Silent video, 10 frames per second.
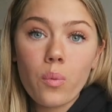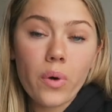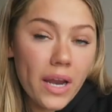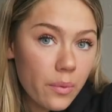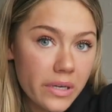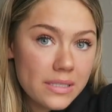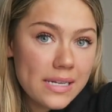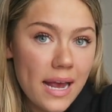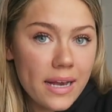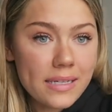What I will
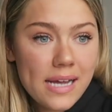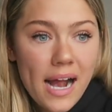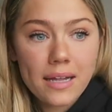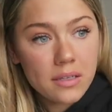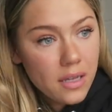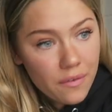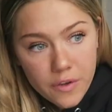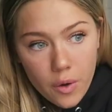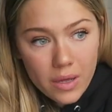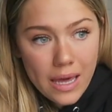say is I
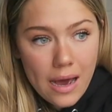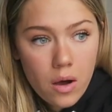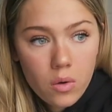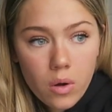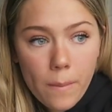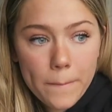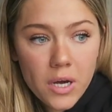love going out,